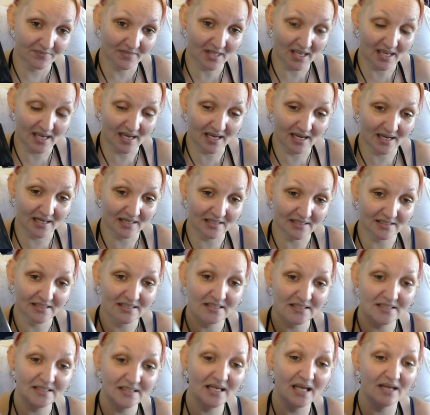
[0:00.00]
and
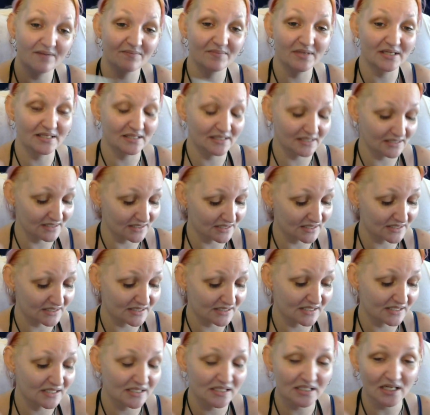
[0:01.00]
he gave me
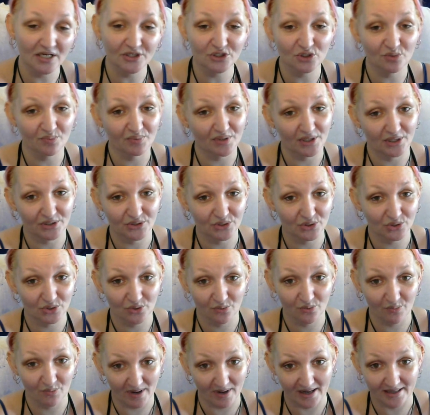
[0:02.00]
such a pleasure to
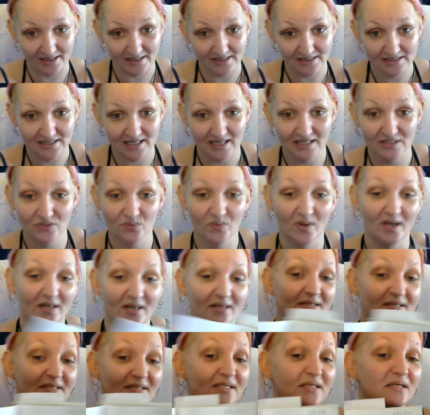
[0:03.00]
buy it, as well
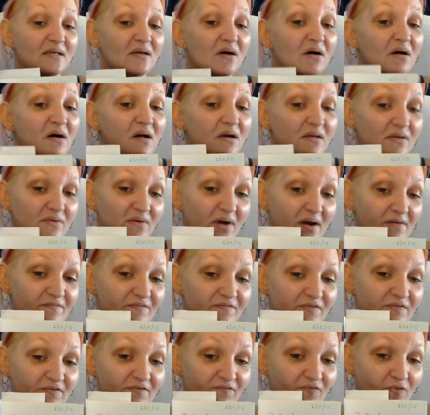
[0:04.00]
as he autographed
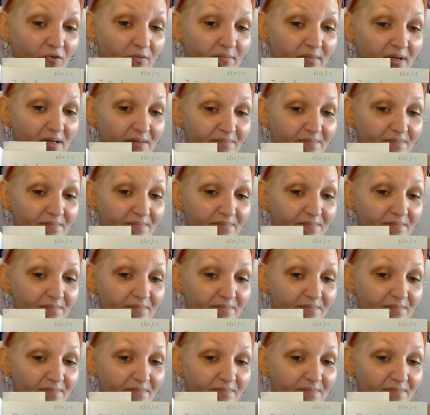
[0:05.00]
it for me.